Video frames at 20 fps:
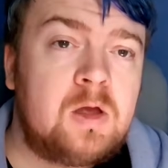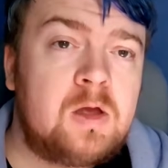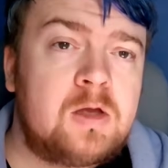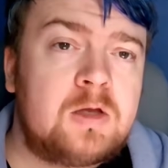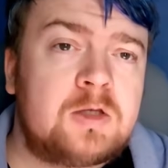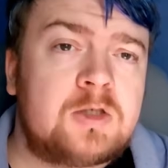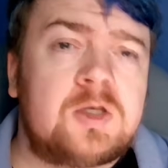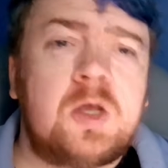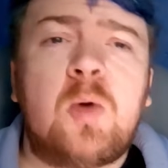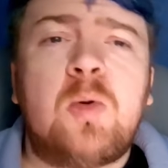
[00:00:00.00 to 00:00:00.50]

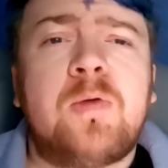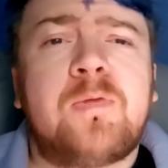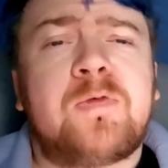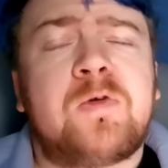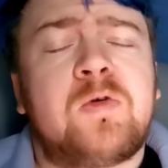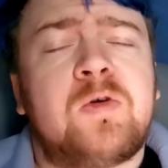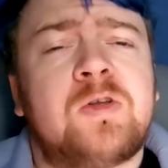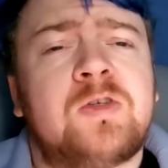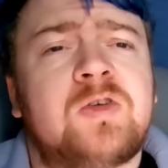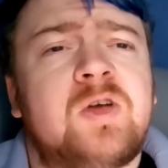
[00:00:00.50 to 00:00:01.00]
So if
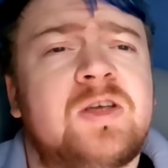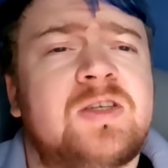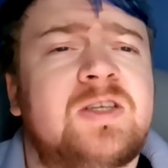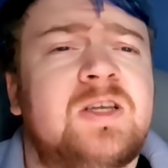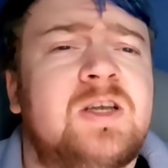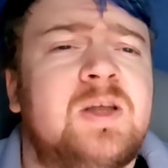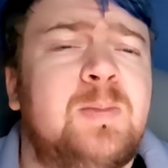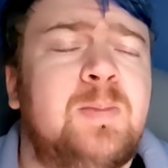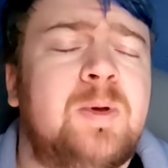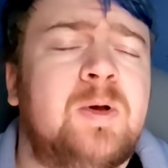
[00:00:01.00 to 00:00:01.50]
you're interested
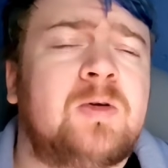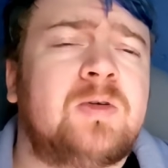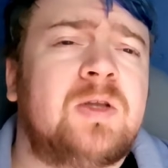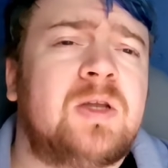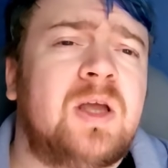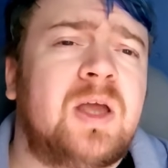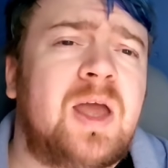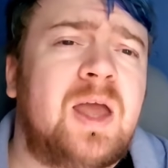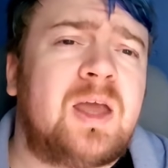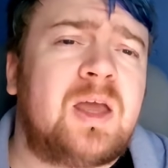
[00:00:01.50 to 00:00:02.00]
in
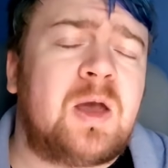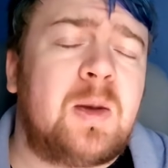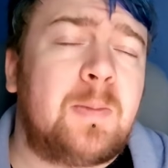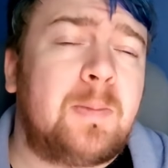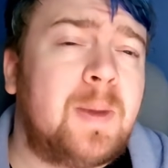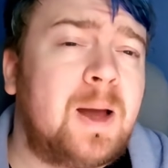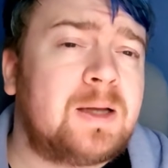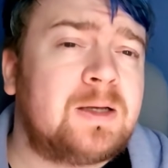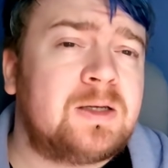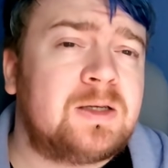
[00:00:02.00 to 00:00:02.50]
building a
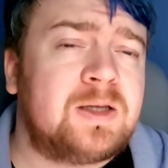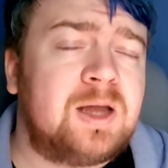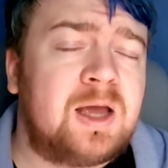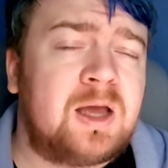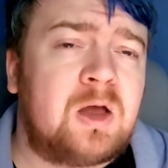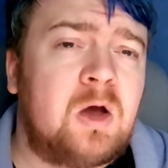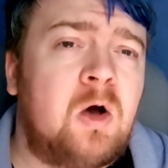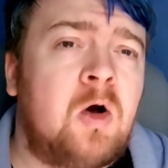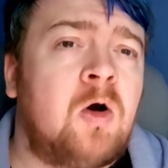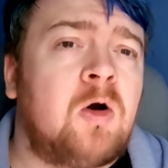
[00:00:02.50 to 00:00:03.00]
commander deck
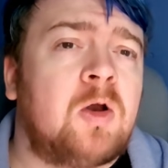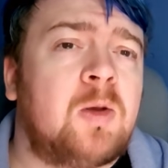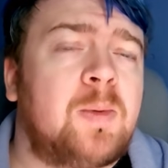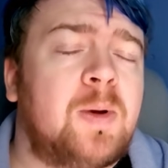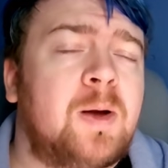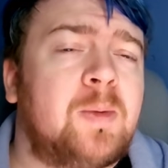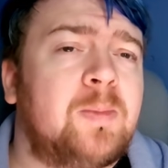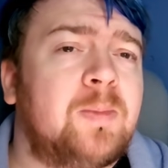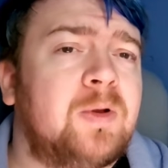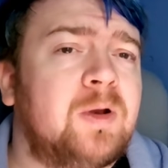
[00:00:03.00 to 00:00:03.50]
all
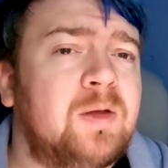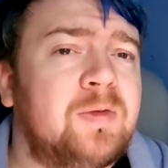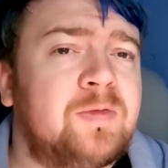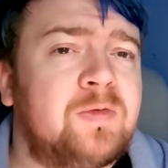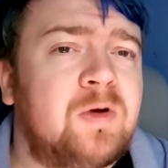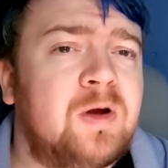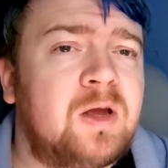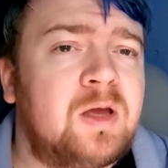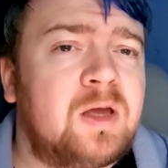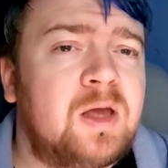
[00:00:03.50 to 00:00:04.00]
about
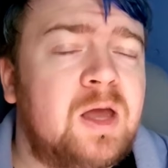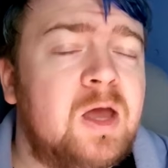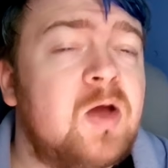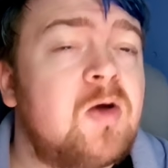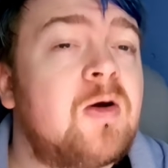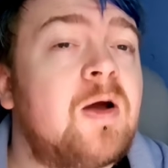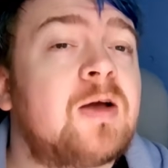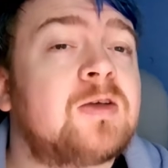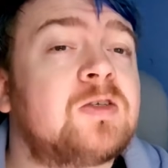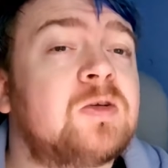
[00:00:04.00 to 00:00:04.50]
proliferate, here
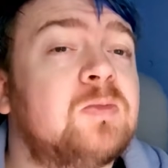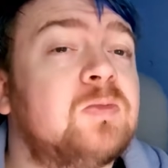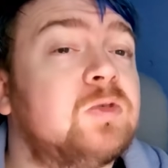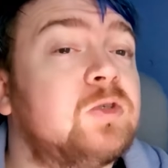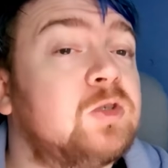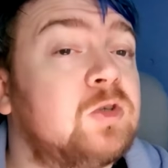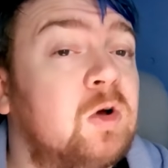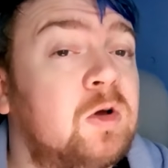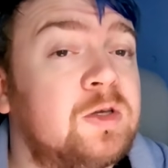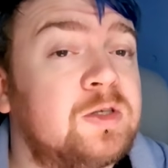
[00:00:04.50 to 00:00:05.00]
are some
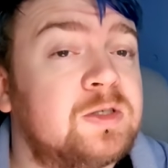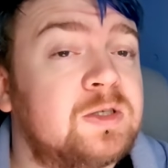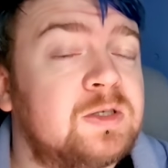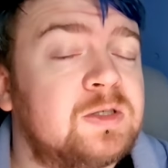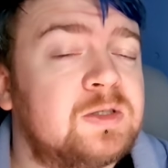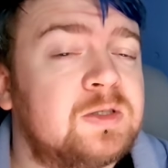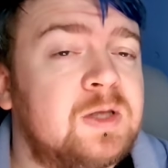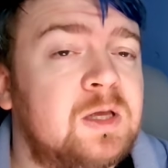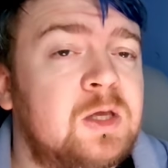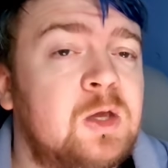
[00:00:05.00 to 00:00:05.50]
choices
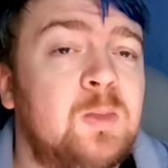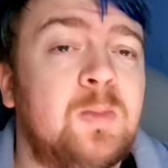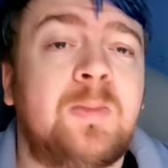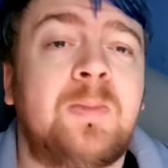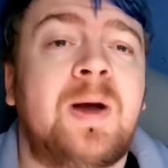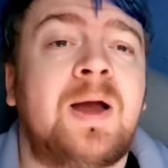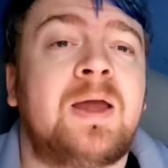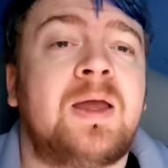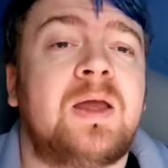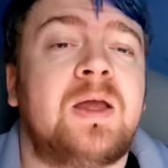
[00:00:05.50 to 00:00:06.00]
that you
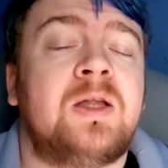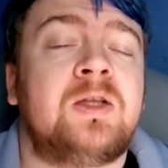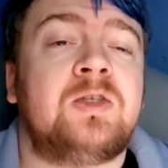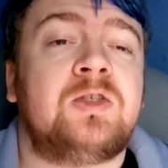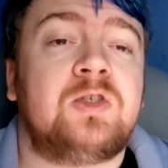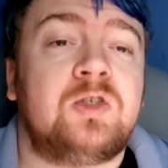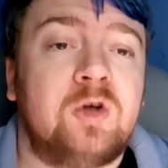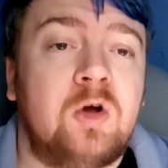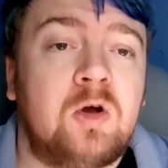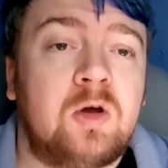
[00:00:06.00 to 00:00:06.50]
might
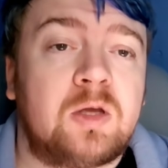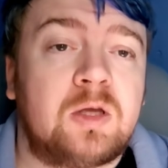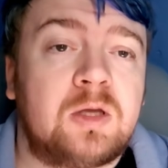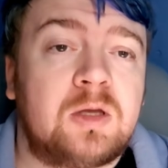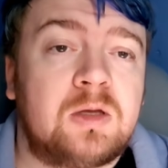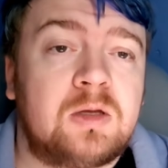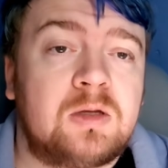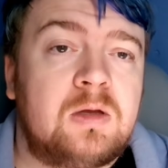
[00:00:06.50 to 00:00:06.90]
enjoy.